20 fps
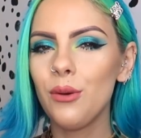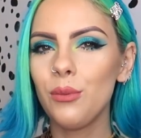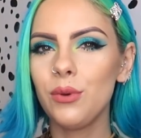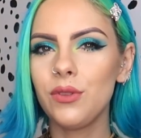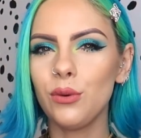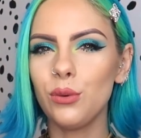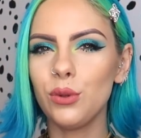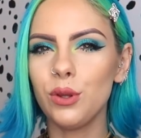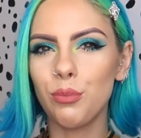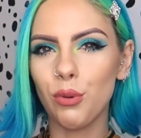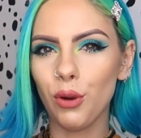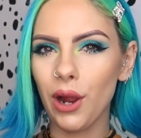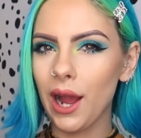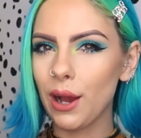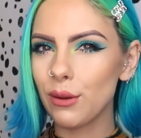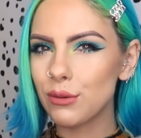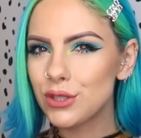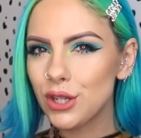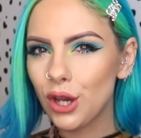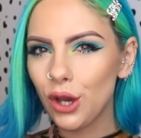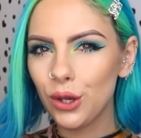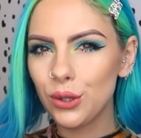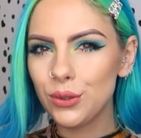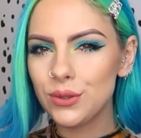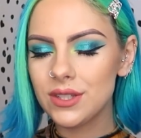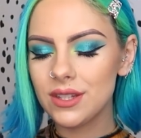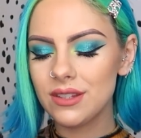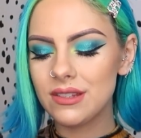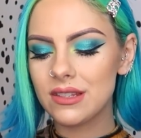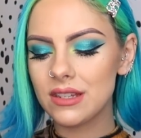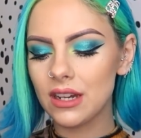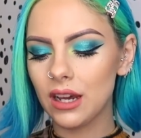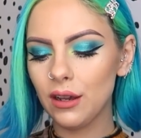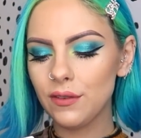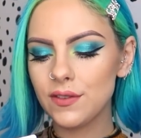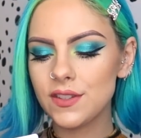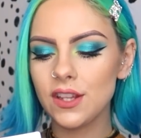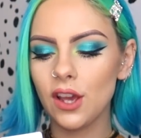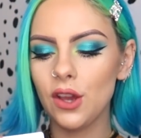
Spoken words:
with all the brown tones and stuff.